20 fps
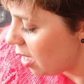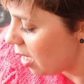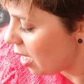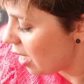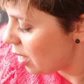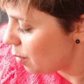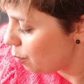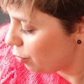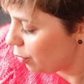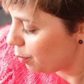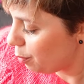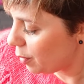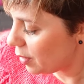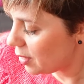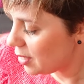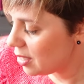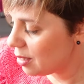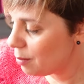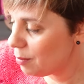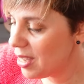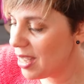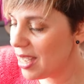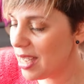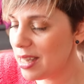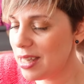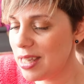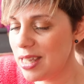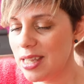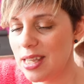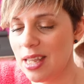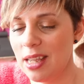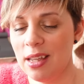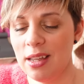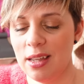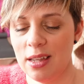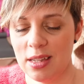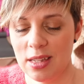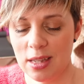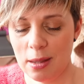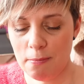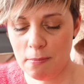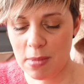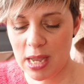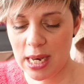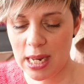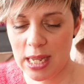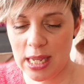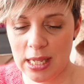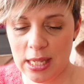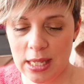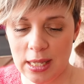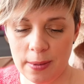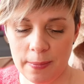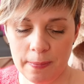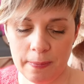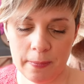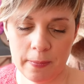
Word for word: I prepared some kits, some minis.